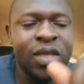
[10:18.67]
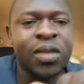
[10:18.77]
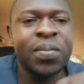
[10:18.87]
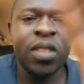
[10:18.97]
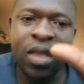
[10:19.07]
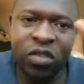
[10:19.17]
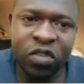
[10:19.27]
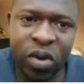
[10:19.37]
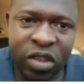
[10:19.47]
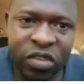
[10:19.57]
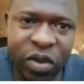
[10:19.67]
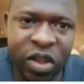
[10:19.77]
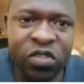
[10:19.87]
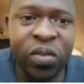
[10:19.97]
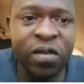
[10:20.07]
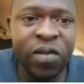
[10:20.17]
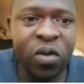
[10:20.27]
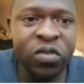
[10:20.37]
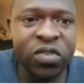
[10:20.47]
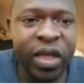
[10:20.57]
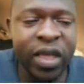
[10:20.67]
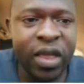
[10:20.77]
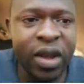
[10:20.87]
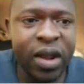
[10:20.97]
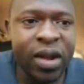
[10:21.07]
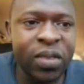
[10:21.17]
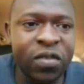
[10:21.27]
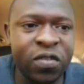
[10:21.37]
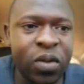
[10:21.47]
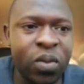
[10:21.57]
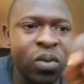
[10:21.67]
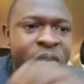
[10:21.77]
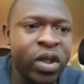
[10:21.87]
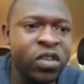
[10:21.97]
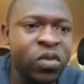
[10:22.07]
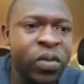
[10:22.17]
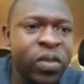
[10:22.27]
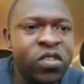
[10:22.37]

Okay, so let's focus on the valves again, another view, right?